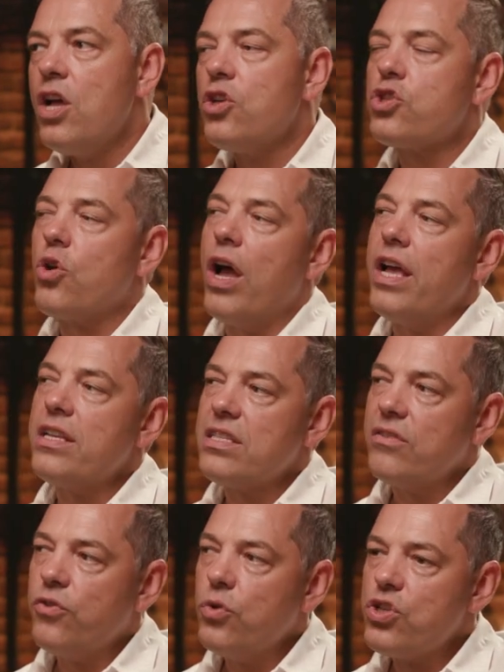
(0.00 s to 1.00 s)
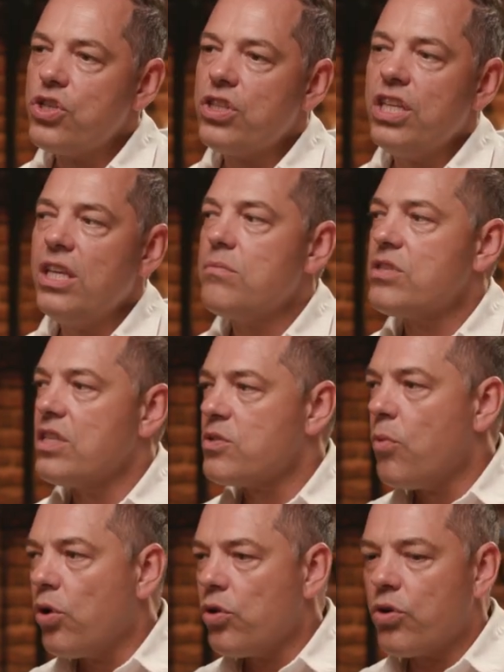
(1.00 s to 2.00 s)
So as the fusion teams, the
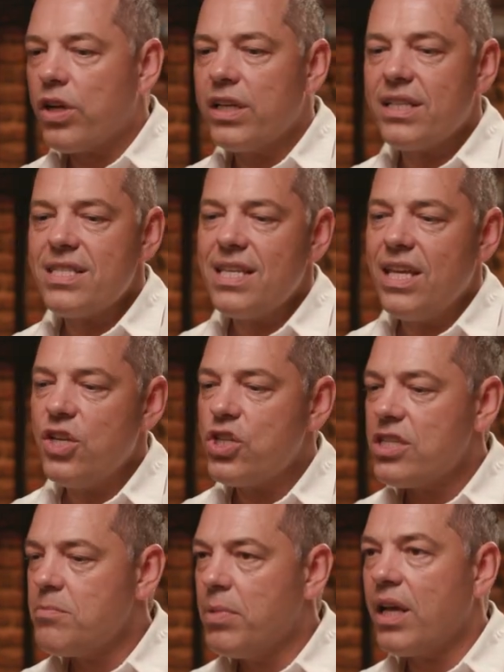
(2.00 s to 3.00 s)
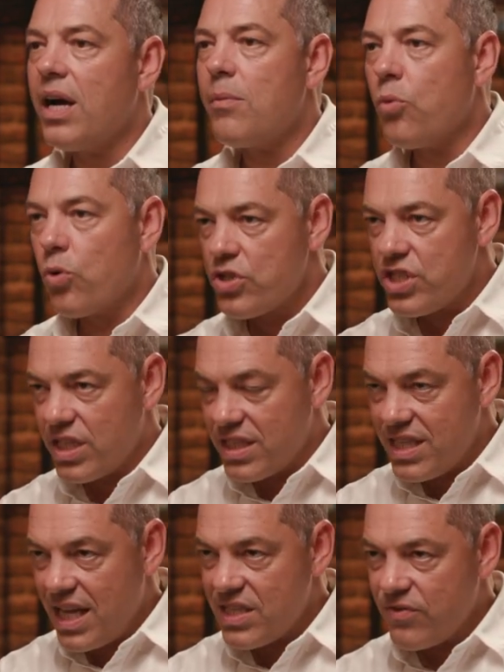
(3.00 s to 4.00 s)
small organizations become more
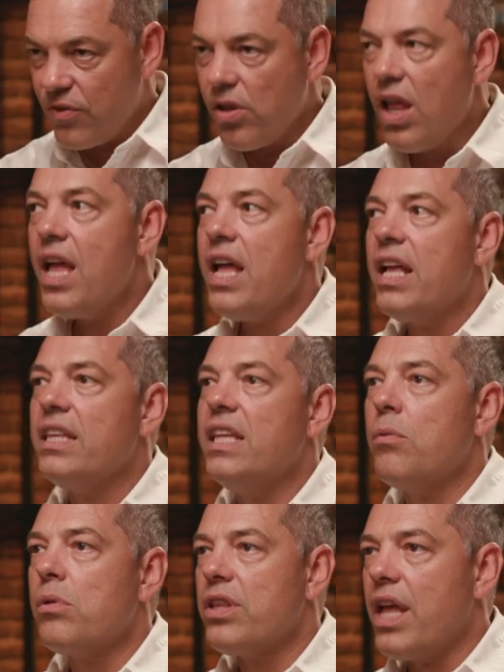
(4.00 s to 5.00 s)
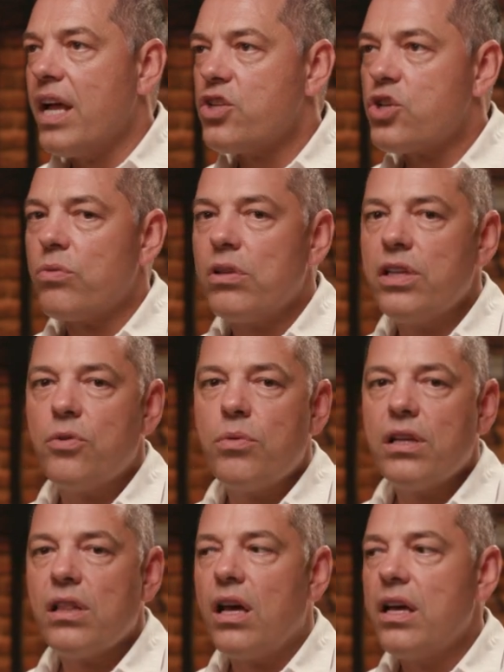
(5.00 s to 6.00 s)
successful, they will naturally
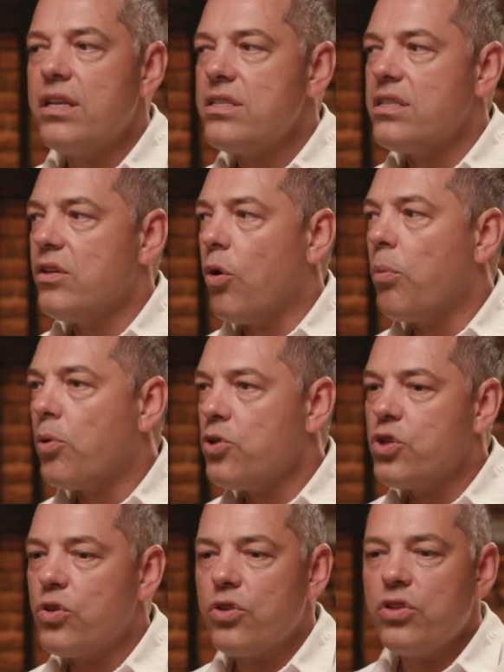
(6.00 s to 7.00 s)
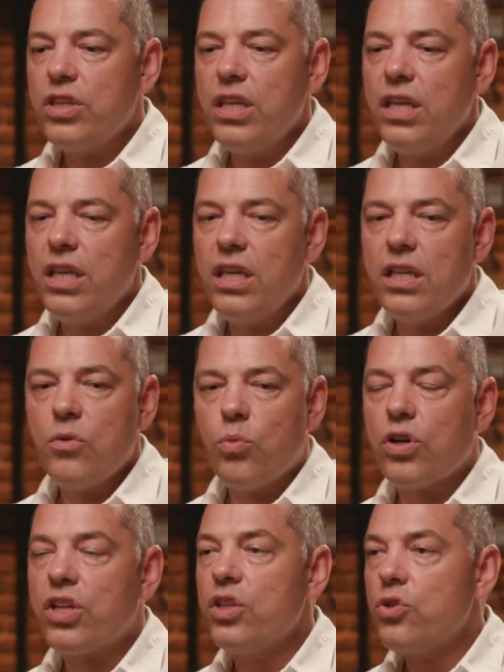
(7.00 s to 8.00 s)
realize the opportunity in
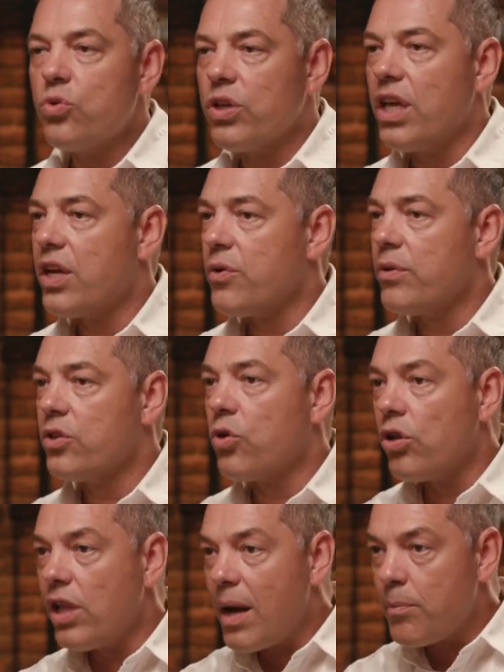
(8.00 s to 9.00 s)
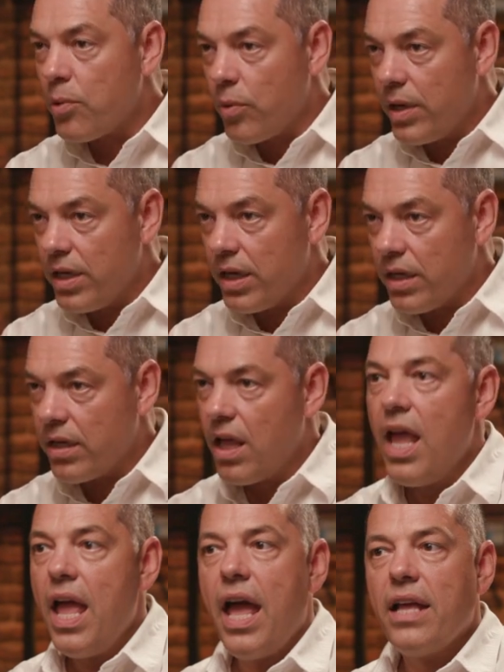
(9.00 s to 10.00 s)
working together and collaborating.
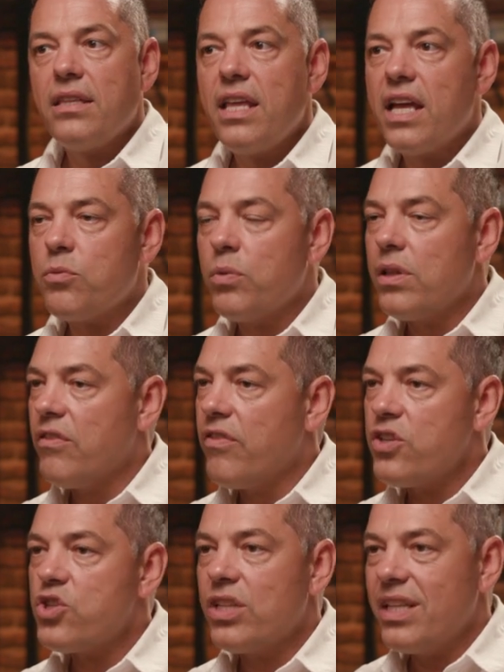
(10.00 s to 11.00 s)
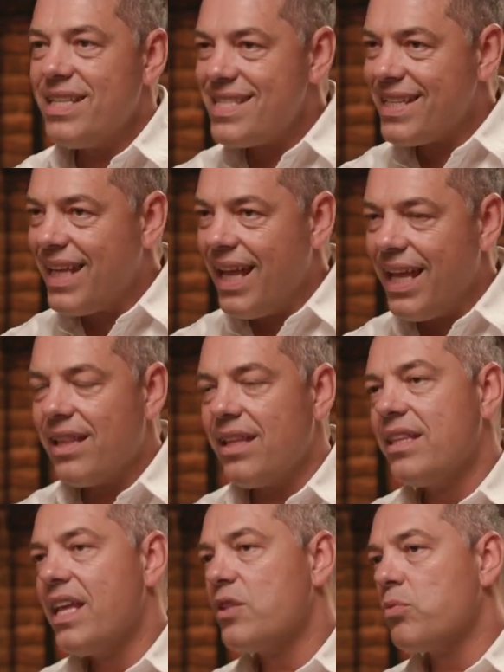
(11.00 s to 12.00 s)
And that will eventually scale, and
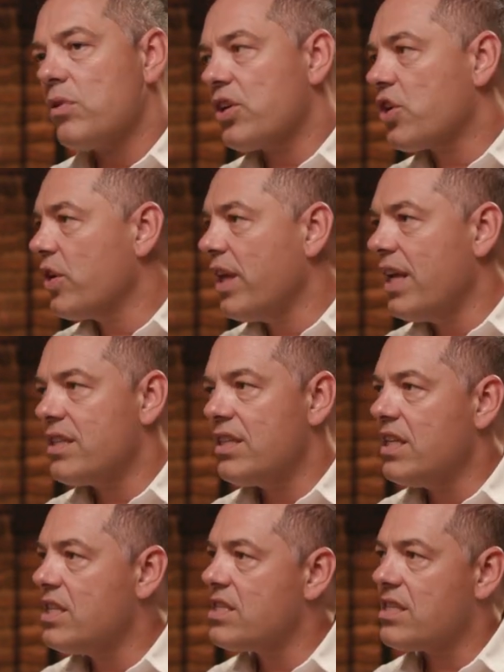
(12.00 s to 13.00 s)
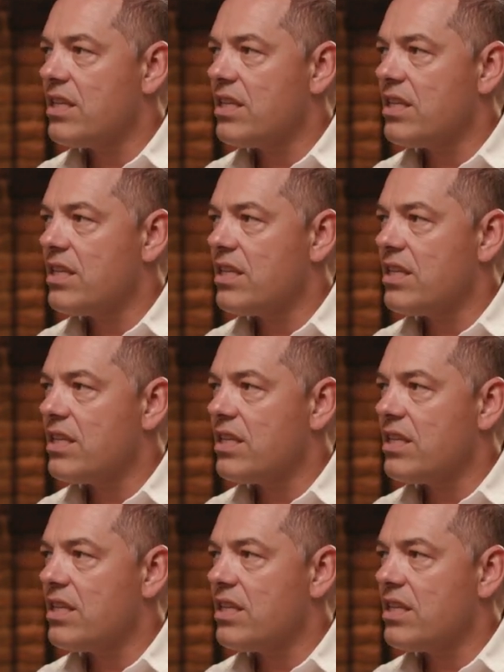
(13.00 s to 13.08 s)
that will create these